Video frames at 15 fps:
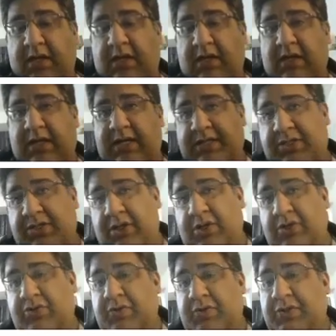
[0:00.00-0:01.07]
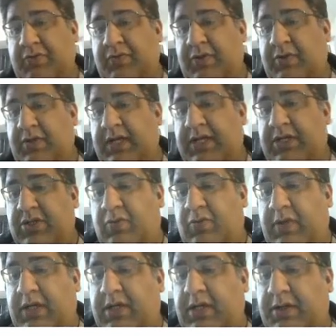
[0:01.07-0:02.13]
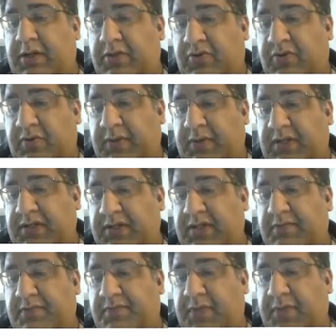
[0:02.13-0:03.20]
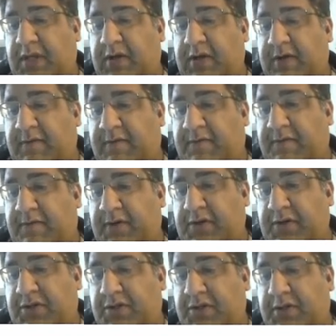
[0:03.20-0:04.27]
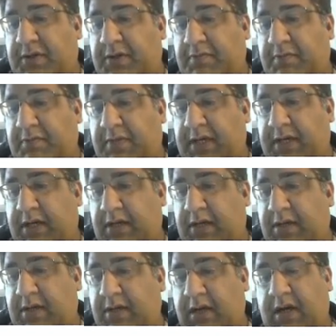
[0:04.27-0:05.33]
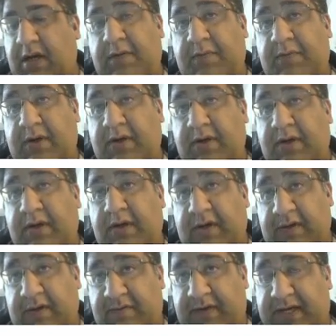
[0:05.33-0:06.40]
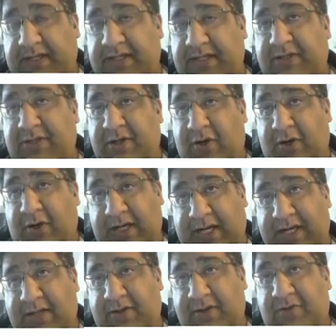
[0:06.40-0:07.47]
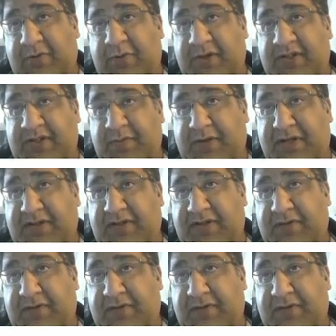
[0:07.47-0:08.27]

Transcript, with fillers: Let's switch over to the next one, trapezium, first metacarpal. Fracture is not again in the trapezium, it is the